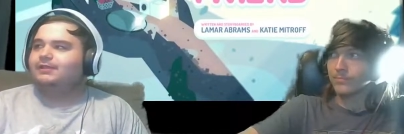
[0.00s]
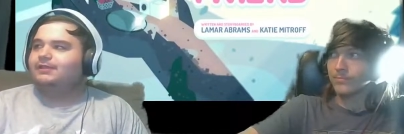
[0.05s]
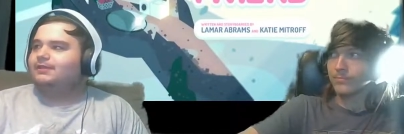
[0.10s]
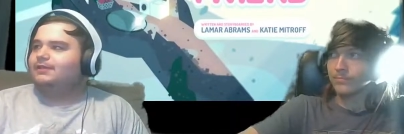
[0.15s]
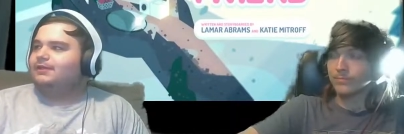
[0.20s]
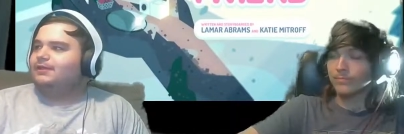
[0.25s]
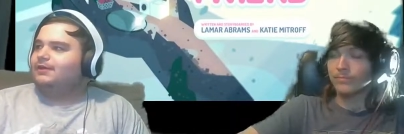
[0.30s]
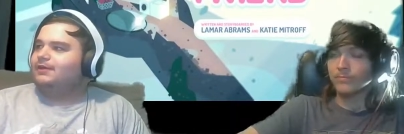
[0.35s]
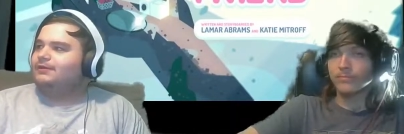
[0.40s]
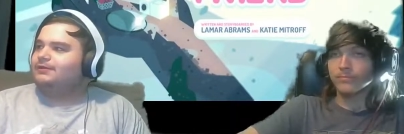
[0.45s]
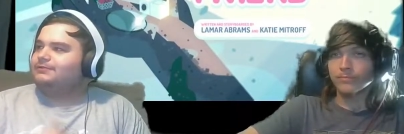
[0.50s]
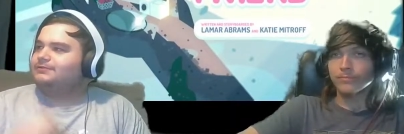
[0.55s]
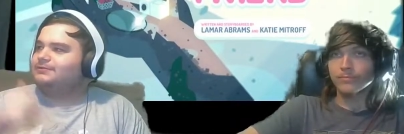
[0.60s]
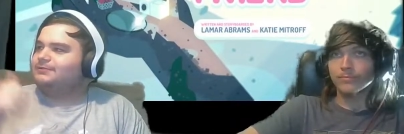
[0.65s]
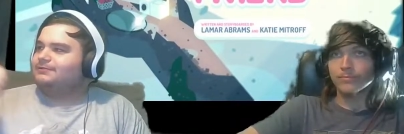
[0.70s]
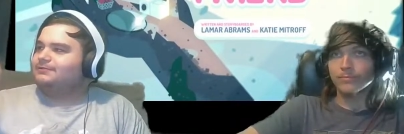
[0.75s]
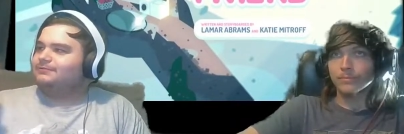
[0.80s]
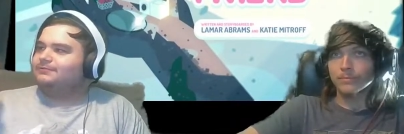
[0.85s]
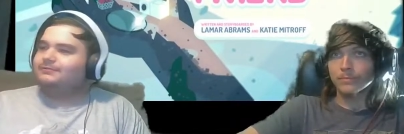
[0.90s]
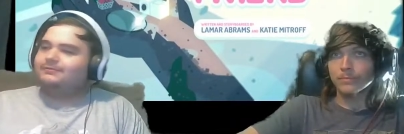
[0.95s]
Speaker 1: Also,
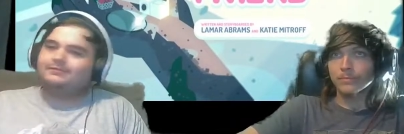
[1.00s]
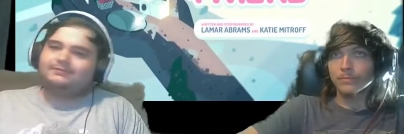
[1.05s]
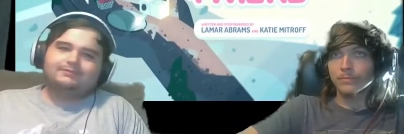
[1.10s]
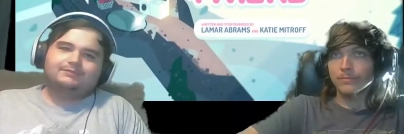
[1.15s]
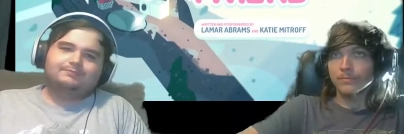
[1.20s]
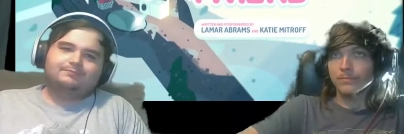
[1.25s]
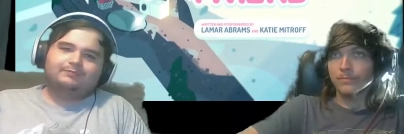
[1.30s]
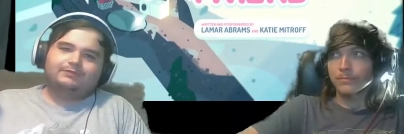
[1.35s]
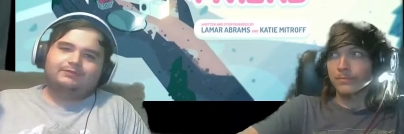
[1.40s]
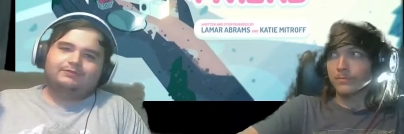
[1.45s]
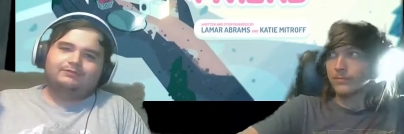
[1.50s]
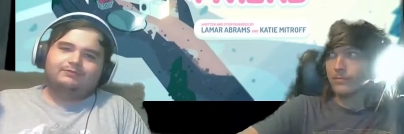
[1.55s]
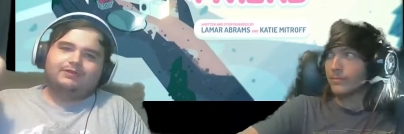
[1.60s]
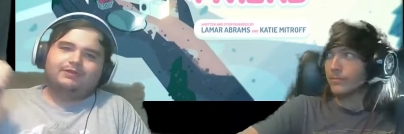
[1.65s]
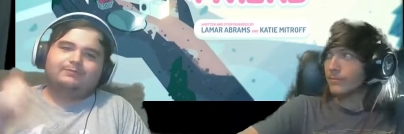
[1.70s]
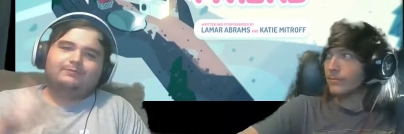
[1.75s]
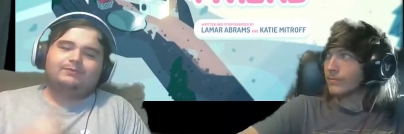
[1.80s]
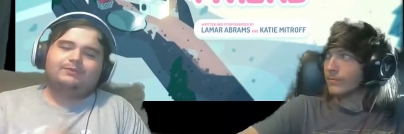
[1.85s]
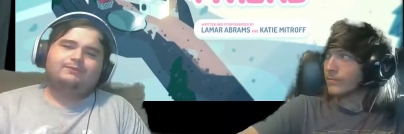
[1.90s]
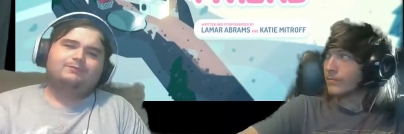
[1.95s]
this is pretty cool, and I
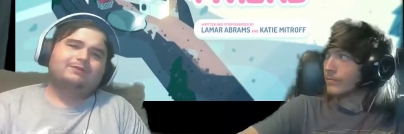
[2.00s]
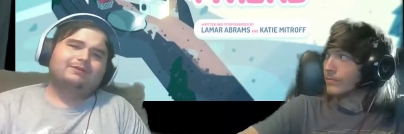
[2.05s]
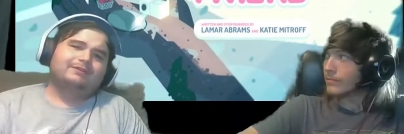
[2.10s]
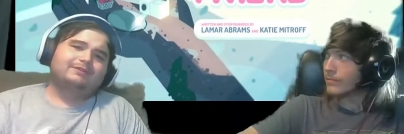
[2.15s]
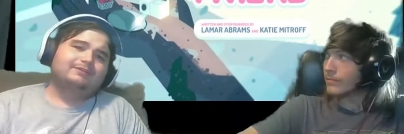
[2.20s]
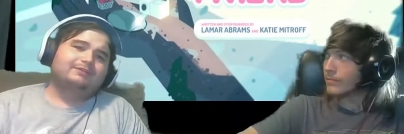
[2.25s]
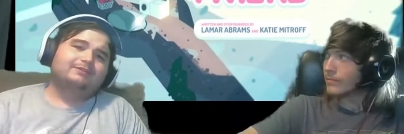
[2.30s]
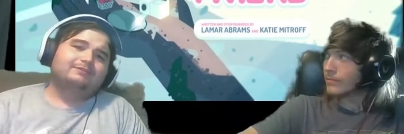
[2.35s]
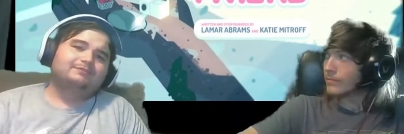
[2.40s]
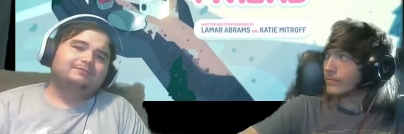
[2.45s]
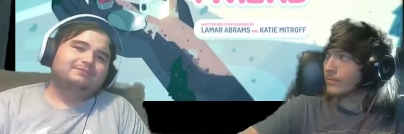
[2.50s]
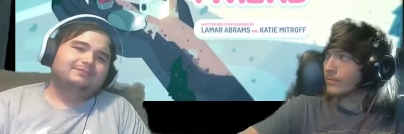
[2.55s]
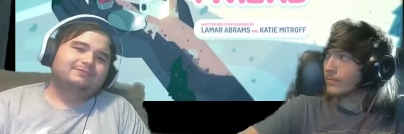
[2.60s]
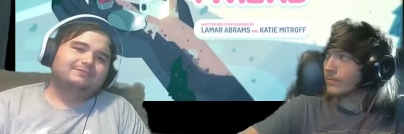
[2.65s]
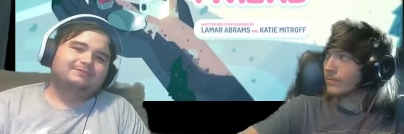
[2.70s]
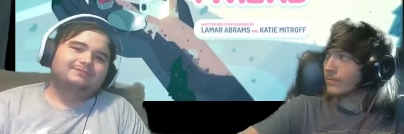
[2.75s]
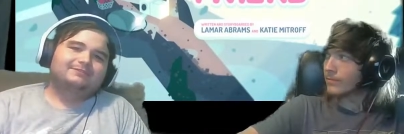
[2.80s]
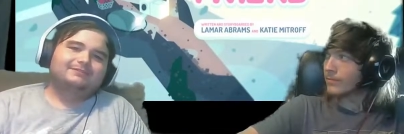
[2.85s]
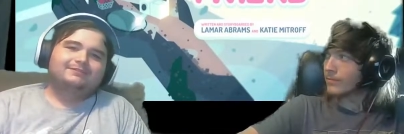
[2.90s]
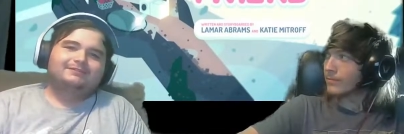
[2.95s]
really wanted to use it.
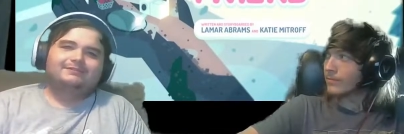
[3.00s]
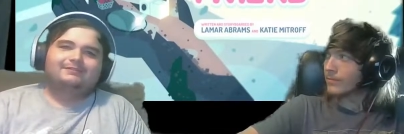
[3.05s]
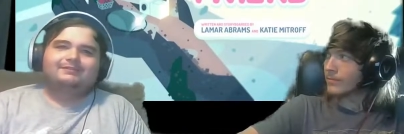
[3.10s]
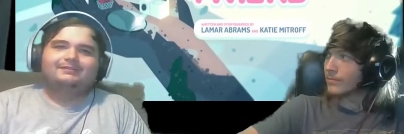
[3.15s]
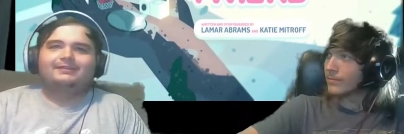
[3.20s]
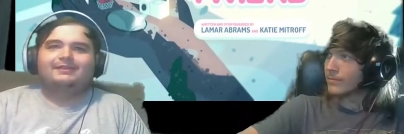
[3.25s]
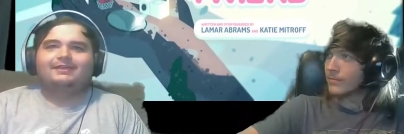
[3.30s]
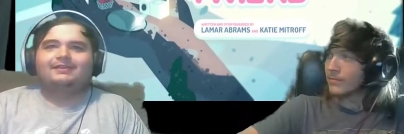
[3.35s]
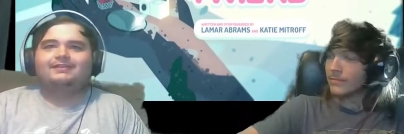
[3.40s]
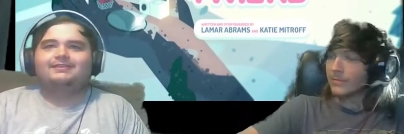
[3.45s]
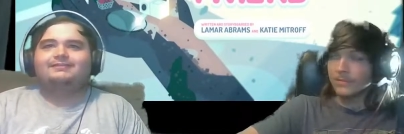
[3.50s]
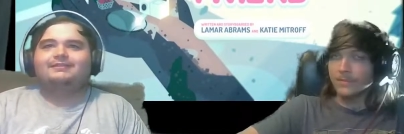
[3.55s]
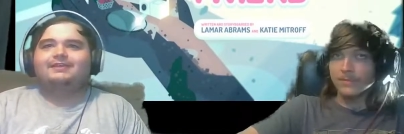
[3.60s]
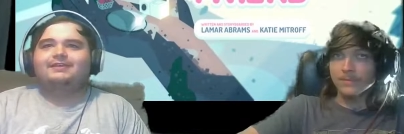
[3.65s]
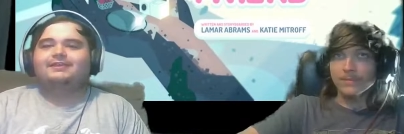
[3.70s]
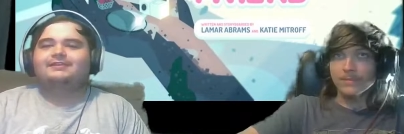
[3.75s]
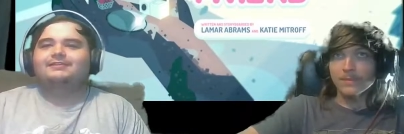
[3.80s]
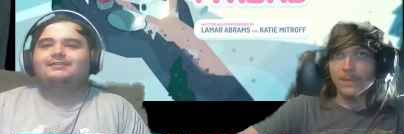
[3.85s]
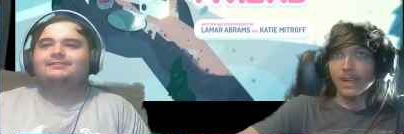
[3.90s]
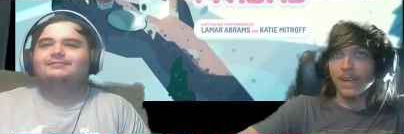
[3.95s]

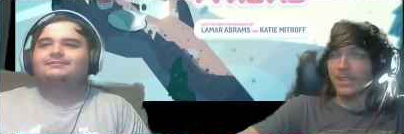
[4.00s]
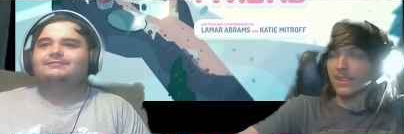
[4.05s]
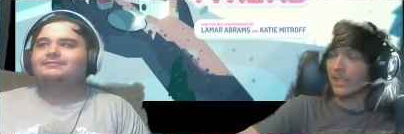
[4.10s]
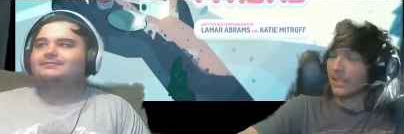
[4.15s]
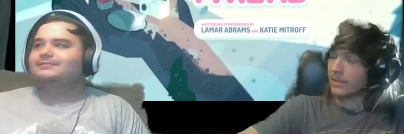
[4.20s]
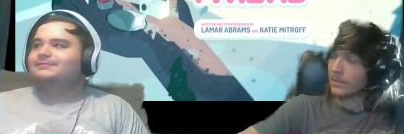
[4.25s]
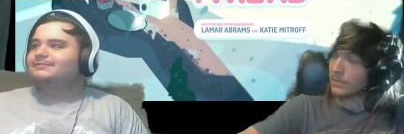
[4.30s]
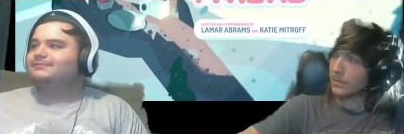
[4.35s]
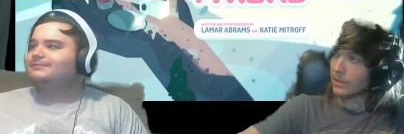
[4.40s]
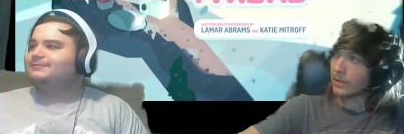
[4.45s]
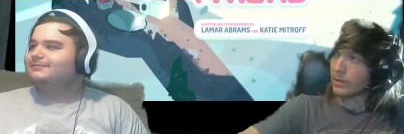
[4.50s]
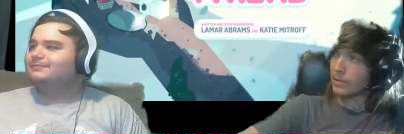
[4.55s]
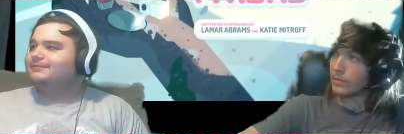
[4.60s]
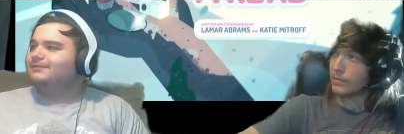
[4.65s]
And I think it's pretty cool.